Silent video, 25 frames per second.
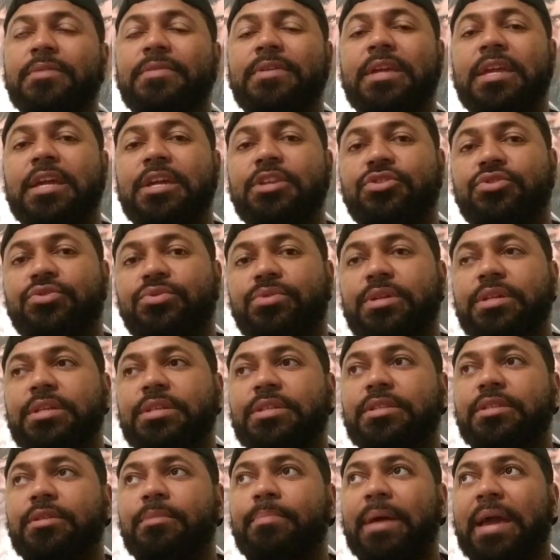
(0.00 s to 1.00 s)
the
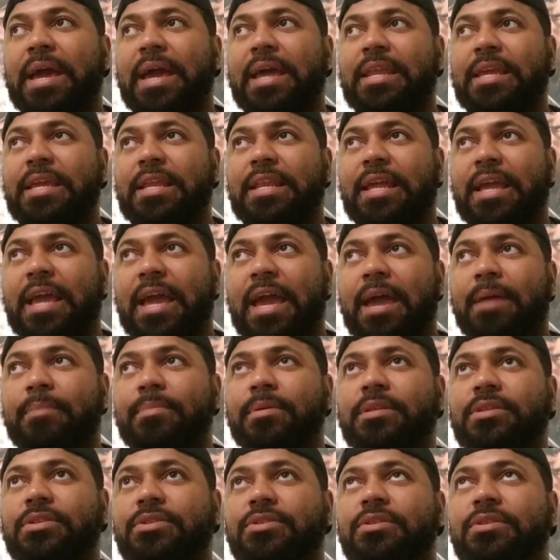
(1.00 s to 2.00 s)
injuries, the bad eating
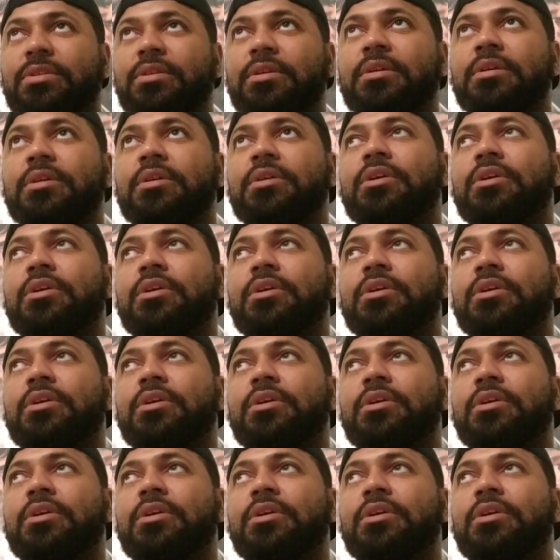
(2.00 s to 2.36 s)
habits.